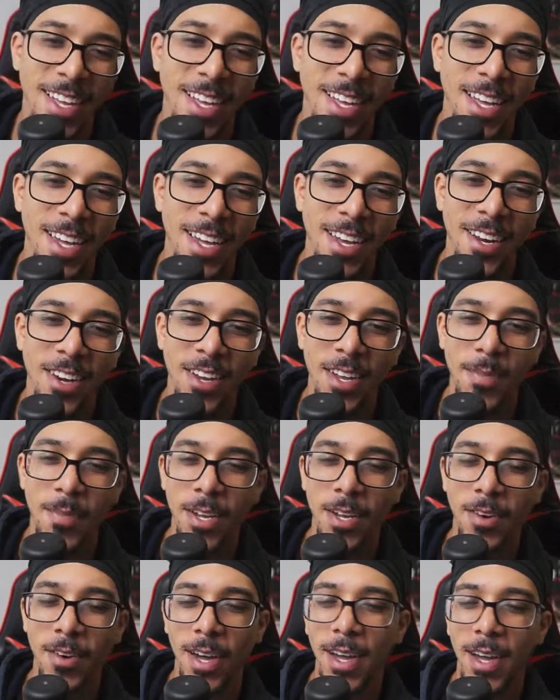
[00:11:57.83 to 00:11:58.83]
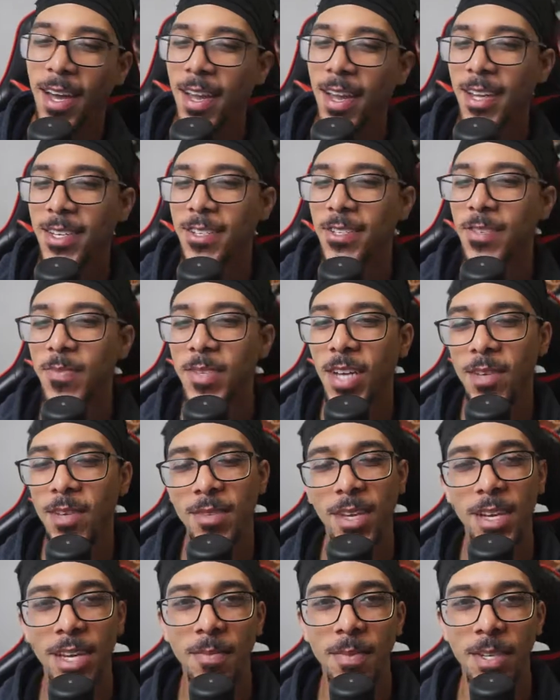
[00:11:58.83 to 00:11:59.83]
You know, it could be quiet. I guess sometimes
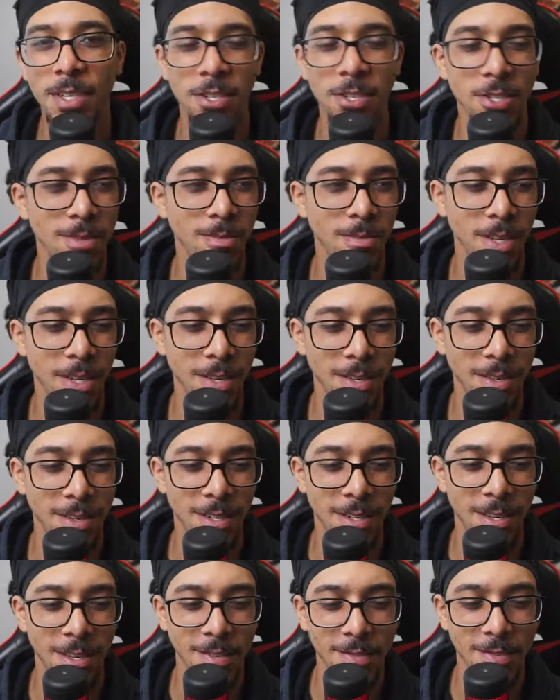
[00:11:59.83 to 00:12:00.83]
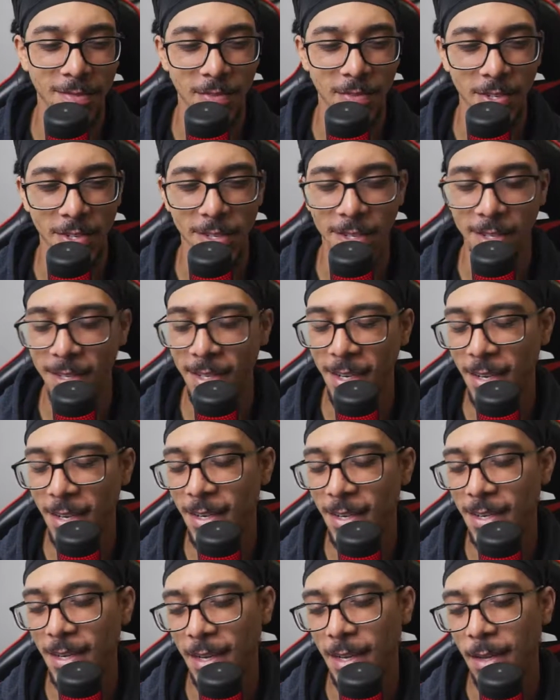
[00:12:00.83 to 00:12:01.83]
that could be just weird, you know, sitting there
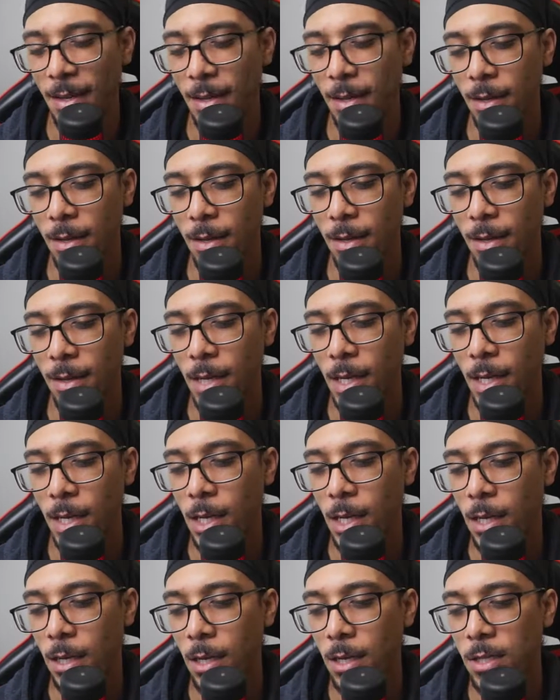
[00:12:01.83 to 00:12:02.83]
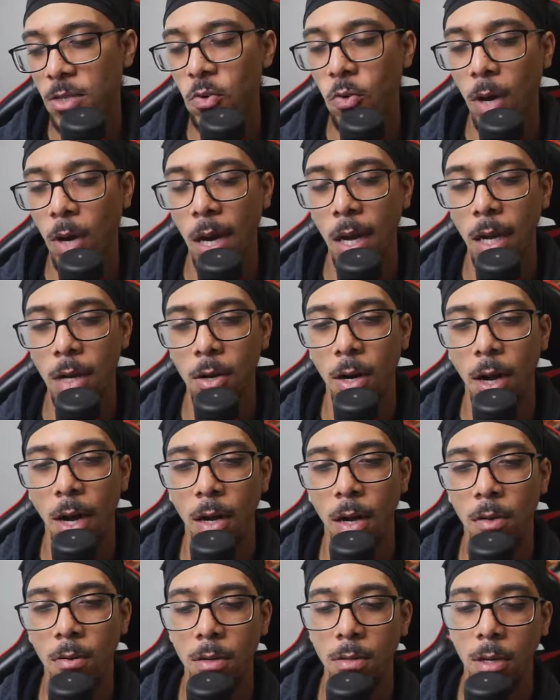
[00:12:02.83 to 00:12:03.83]
and it's quiet or
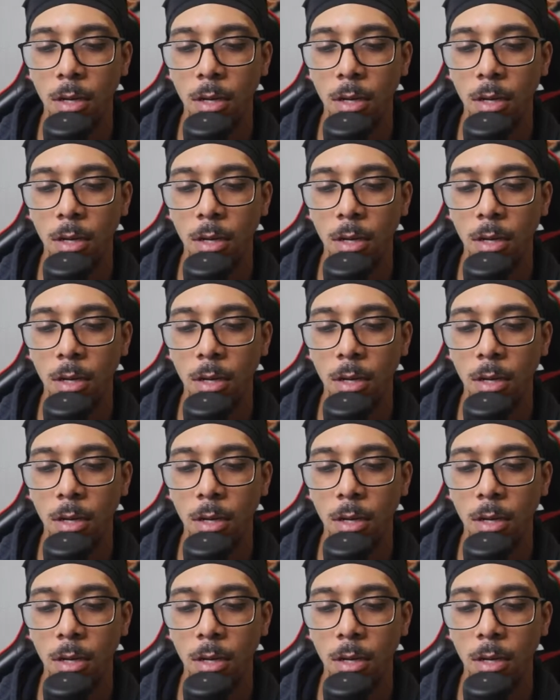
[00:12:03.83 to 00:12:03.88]
awkward.